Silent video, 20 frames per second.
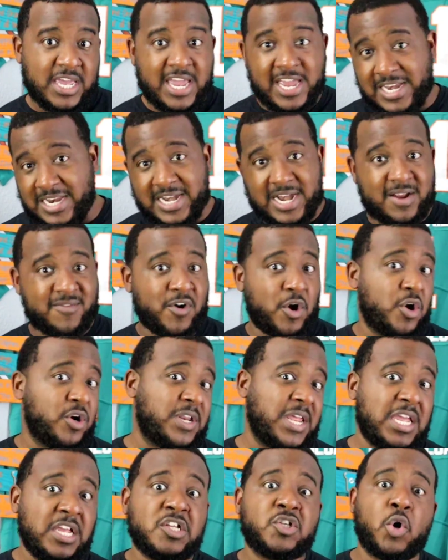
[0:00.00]
and then I've
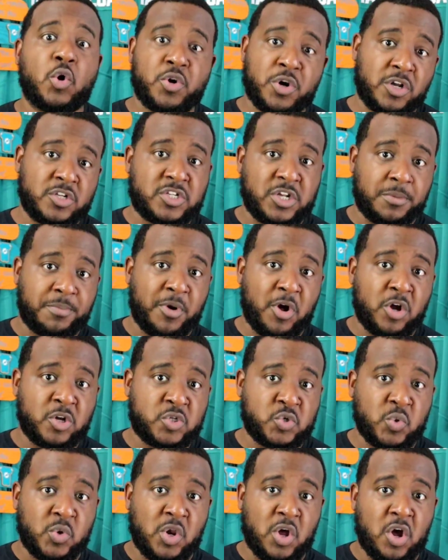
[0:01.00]
heard that he's holding on to the ball
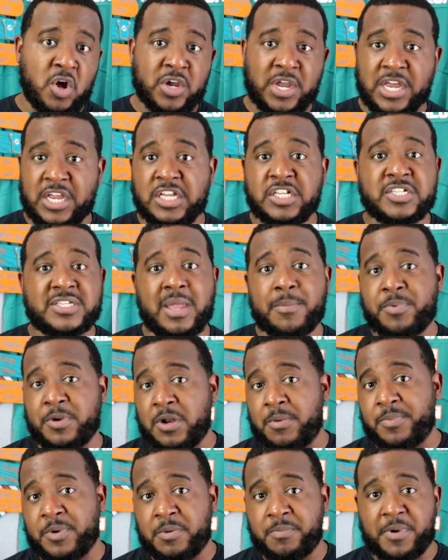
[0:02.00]
too long and he's stepping
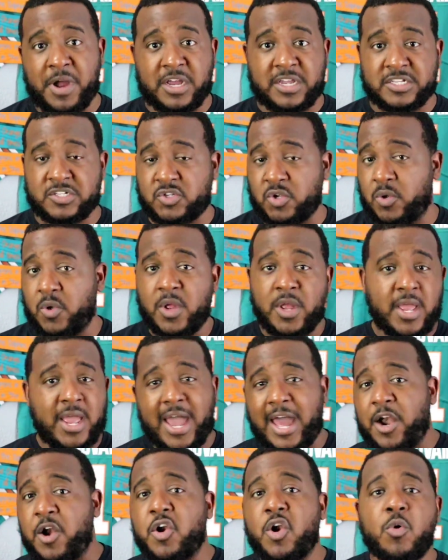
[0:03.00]
up in the pocket. So
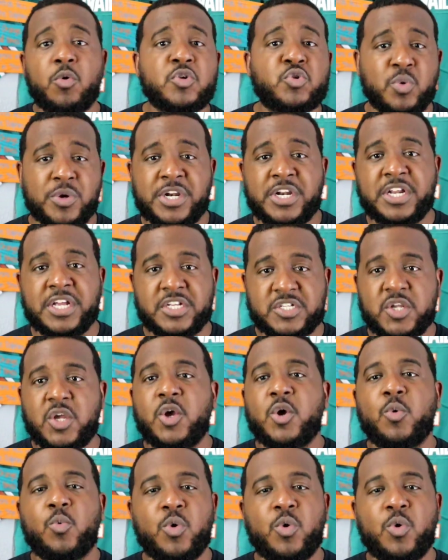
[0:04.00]
I don't know which one it is.